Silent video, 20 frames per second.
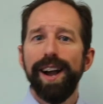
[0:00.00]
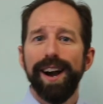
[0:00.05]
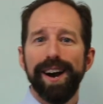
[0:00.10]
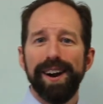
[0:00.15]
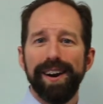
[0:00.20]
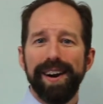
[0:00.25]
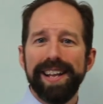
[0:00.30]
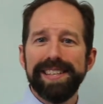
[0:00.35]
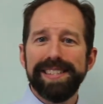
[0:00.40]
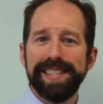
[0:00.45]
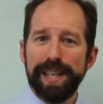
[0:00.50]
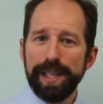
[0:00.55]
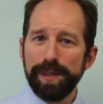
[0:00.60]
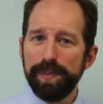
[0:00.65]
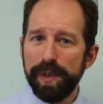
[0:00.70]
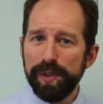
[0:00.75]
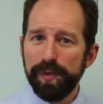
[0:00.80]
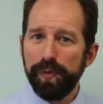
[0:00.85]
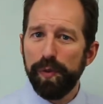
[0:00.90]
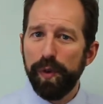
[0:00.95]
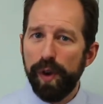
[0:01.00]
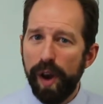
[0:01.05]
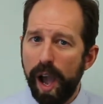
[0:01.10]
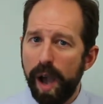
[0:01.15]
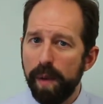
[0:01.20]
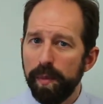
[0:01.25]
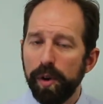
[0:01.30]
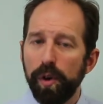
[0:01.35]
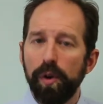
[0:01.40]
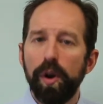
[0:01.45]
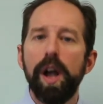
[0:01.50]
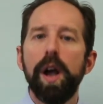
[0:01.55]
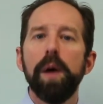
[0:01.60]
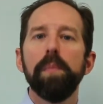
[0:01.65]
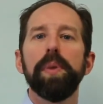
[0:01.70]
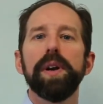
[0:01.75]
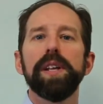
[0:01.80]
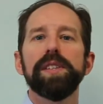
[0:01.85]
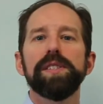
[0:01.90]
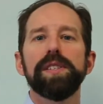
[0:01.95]
All right, TSP is phenomenal,
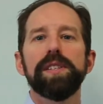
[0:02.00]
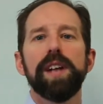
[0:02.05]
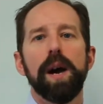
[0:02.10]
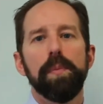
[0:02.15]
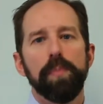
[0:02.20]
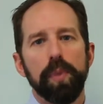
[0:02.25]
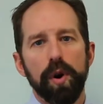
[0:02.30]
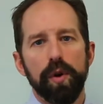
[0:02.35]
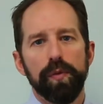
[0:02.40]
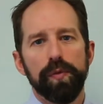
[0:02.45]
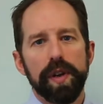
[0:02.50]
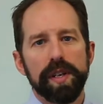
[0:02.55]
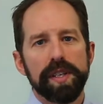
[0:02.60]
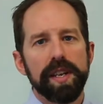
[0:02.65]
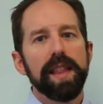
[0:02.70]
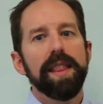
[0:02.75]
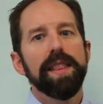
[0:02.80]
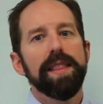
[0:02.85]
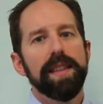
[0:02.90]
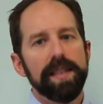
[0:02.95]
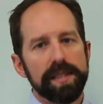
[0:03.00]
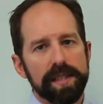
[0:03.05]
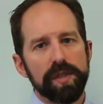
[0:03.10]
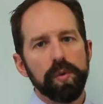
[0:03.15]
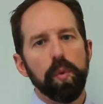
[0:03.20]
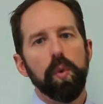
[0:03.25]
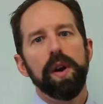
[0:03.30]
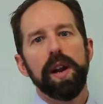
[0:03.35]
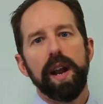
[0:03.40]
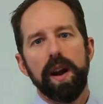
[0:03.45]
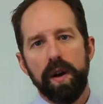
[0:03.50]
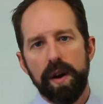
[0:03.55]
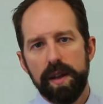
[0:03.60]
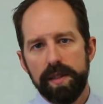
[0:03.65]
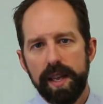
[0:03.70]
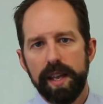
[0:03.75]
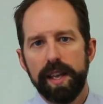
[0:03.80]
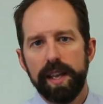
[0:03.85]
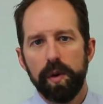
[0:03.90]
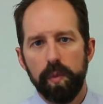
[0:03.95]
but it's not perfect. This is one area
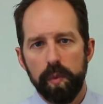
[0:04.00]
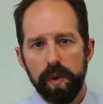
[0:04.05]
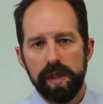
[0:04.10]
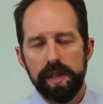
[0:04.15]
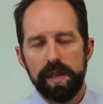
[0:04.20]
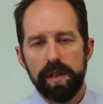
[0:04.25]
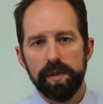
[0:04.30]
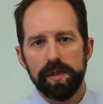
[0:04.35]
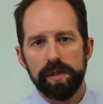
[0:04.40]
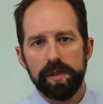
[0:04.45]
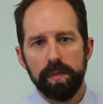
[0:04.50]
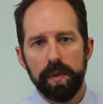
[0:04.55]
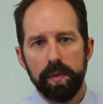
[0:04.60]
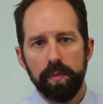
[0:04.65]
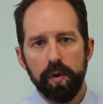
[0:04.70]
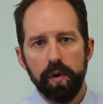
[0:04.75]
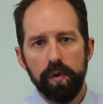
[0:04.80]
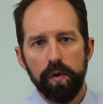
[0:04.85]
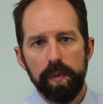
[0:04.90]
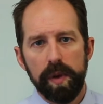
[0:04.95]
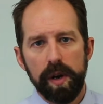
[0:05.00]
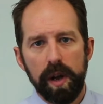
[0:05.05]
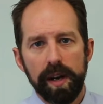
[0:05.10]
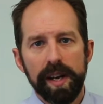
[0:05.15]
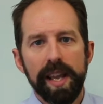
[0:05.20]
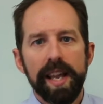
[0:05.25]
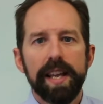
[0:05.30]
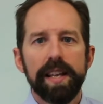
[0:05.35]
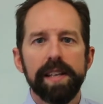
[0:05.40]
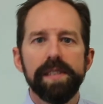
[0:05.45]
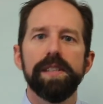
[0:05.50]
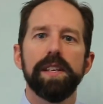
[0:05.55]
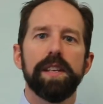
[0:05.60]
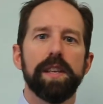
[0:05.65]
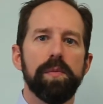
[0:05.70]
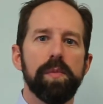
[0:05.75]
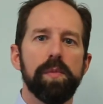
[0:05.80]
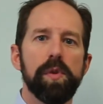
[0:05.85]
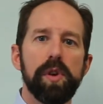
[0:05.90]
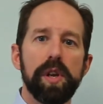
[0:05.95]
they could really use some improvement on, is the
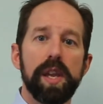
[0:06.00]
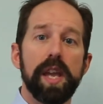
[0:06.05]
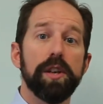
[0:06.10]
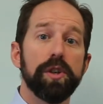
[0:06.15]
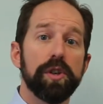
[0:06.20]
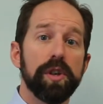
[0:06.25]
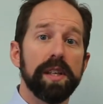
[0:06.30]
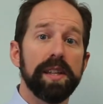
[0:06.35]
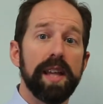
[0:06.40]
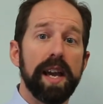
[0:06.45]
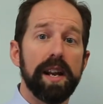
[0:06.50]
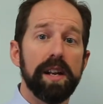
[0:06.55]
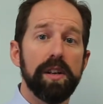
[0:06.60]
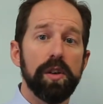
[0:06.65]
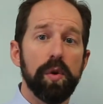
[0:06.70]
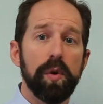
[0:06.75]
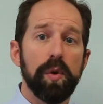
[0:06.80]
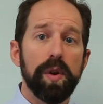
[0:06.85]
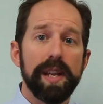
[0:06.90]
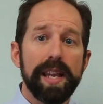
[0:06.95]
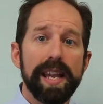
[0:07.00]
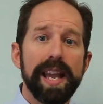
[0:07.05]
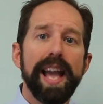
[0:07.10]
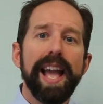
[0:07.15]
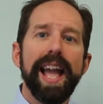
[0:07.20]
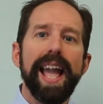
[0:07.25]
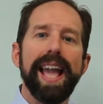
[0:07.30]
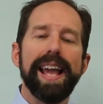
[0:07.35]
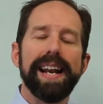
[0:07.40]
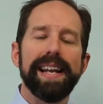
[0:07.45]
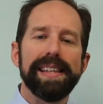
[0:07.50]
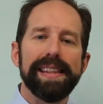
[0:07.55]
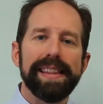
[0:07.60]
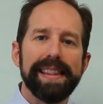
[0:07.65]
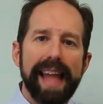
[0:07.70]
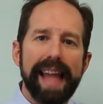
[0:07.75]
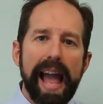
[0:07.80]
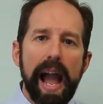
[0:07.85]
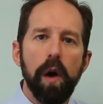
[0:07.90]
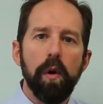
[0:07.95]
communication on that annuity and
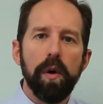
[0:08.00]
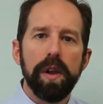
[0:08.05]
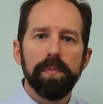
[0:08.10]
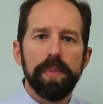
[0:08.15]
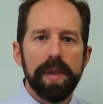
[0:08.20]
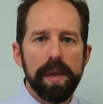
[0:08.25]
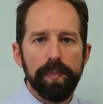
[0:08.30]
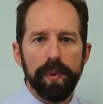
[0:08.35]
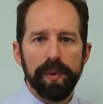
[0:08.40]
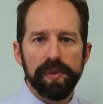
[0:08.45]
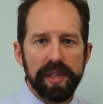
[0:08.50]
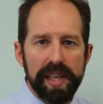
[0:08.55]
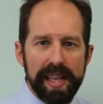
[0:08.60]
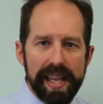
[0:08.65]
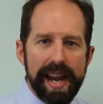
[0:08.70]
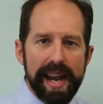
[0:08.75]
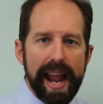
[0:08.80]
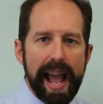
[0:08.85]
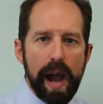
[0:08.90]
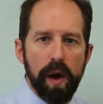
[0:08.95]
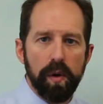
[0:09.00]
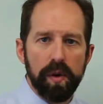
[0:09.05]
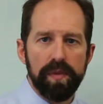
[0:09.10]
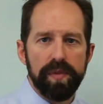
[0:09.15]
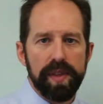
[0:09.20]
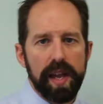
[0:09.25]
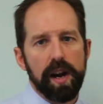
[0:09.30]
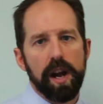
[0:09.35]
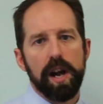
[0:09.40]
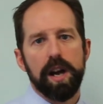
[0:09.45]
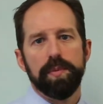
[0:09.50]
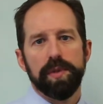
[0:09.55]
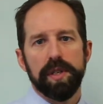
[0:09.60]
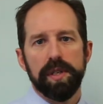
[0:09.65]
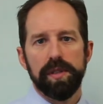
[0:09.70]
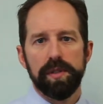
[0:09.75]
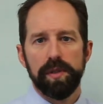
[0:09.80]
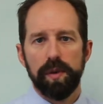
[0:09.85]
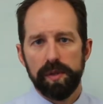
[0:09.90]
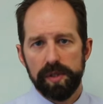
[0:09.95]
allowing people to get out of that
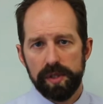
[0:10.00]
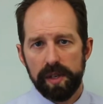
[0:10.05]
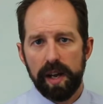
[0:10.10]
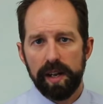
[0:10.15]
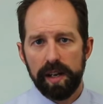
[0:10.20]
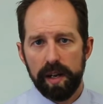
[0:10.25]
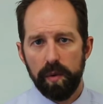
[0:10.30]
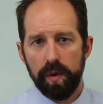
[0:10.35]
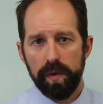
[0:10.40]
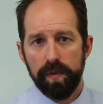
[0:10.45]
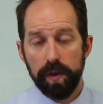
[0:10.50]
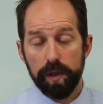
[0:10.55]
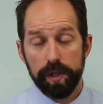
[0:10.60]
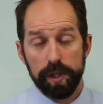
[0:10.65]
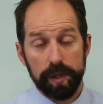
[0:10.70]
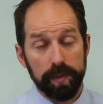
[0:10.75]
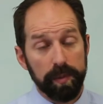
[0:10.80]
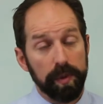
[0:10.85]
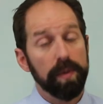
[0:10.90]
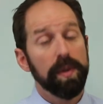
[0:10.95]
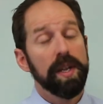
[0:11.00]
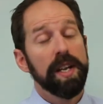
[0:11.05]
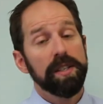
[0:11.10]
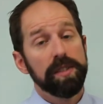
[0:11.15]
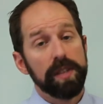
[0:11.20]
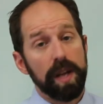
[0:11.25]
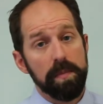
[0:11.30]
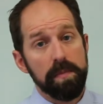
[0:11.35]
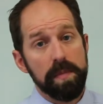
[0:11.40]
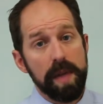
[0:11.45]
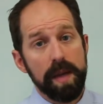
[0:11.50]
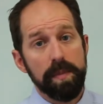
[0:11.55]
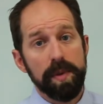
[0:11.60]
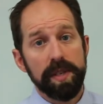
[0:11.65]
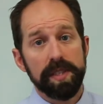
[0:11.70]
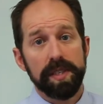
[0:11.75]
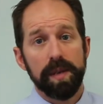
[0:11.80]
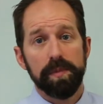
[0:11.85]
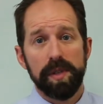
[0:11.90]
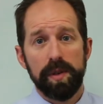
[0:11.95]
option so it's not irreversible. So it may be
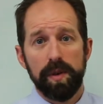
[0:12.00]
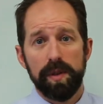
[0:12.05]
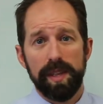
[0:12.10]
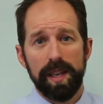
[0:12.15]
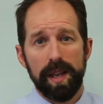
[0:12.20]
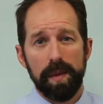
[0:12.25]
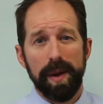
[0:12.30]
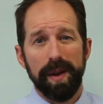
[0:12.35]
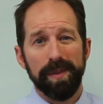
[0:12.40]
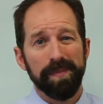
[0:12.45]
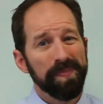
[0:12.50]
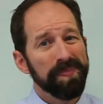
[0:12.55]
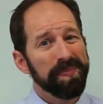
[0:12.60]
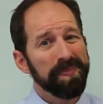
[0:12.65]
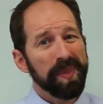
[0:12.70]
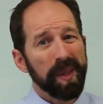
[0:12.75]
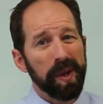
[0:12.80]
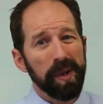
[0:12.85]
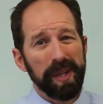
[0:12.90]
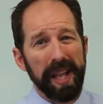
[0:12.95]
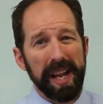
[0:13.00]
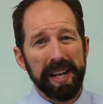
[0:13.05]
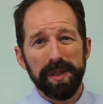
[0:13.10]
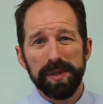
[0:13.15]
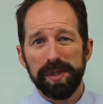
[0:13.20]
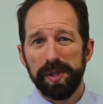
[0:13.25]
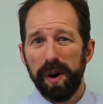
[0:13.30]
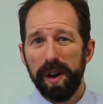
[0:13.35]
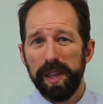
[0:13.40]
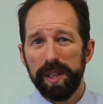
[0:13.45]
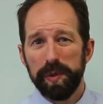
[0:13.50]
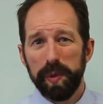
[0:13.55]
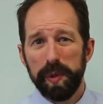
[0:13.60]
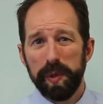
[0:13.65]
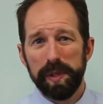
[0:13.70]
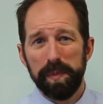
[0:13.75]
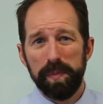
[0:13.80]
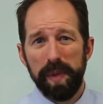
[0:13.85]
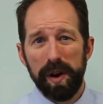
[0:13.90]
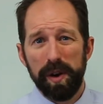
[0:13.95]
something to think about. Orlando, sorry this
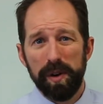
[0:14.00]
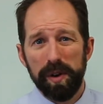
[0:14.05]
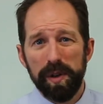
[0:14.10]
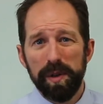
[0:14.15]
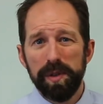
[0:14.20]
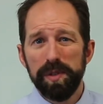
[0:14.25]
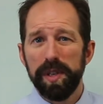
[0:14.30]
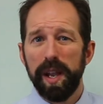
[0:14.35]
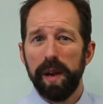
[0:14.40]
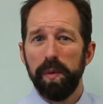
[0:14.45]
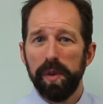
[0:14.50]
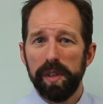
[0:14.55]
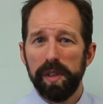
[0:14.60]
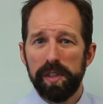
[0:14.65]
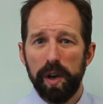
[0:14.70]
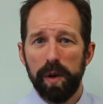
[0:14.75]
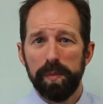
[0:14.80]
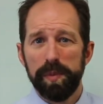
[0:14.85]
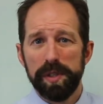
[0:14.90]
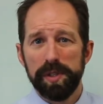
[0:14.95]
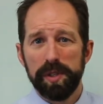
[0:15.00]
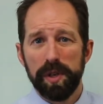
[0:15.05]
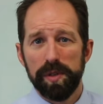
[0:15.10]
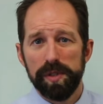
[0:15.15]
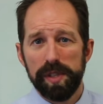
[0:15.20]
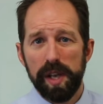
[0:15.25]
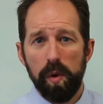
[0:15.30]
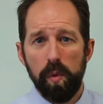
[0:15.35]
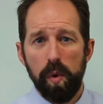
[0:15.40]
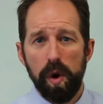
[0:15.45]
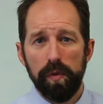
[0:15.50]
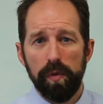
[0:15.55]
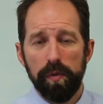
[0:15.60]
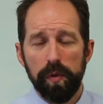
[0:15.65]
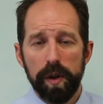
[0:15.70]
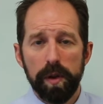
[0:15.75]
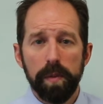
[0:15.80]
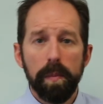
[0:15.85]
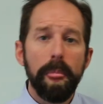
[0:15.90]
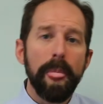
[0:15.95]
wasn't better news. I really hope this turns out well
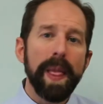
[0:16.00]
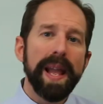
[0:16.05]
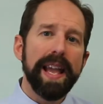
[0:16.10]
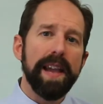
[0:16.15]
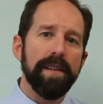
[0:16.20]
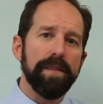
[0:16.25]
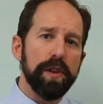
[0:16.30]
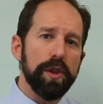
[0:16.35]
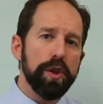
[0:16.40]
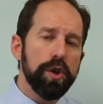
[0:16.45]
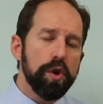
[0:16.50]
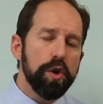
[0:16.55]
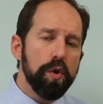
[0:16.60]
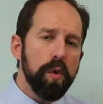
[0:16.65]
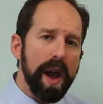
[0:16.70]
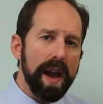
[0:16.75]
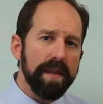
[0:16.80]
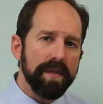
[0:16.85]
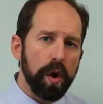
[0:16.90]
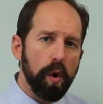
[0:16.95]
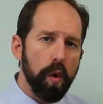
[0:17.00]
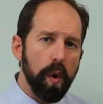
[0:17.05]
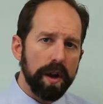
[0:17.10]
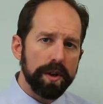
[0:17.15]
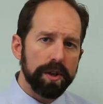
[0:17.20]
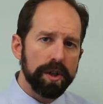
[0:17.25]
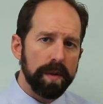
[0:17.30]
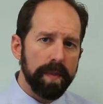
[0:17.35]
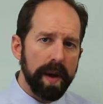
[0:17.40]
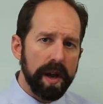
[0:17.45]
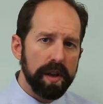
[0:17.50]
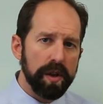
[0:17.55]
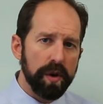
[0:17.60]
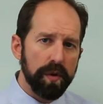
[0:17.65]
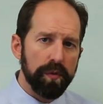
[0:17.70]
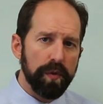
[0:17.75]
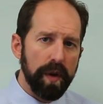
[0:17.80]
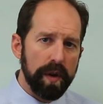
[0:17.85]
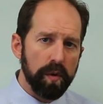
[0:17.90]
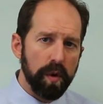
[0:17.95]
for you. If you have a question about your
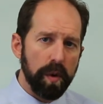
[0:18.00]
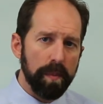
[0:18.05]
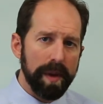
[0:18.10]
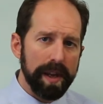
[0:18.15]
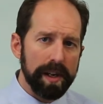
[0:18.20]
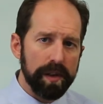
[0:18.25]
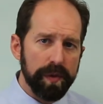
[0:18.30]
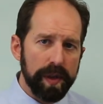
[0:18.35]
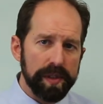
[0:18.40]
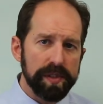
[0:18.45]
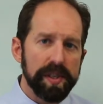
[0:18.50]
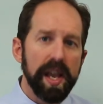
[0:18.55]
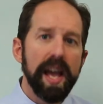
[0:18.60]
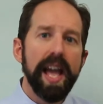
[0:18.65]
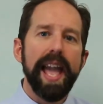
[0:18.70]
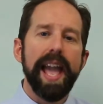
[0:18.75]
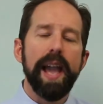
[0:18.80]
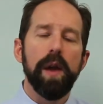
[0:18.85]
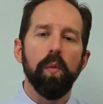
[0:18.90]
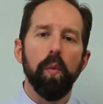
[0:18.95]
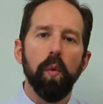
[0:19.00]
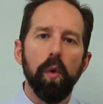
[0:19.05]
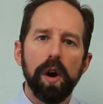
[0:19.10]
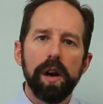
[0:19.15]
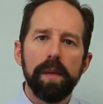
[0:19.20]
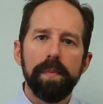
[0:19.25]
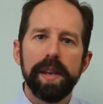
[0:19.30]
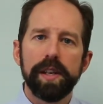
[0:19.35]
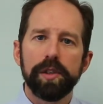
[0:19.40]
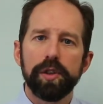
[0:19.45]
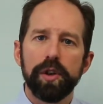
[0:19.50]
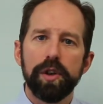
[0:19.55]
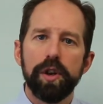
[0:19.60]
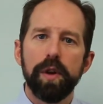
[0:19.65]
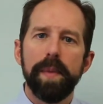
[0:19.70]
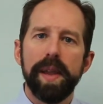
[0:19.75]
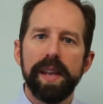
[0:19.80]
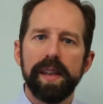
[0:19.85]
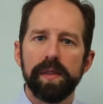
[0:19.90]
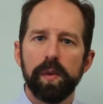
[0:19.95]
federal benefits and want to make sure you're
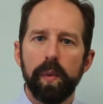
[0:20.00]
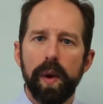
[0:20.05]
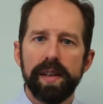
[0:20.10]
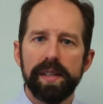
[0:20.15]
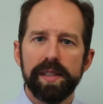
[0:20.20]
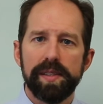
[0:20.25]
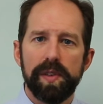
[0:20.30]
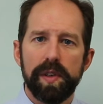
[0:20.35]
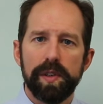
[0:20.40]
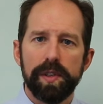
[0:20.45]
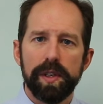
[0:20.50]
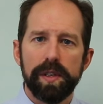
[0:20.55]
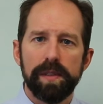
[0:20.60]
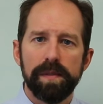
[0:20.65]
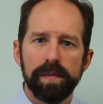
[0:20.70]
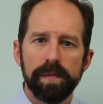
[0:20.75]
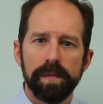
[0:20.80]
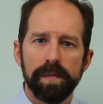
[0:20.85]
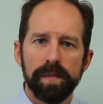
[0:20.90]
making the right decision,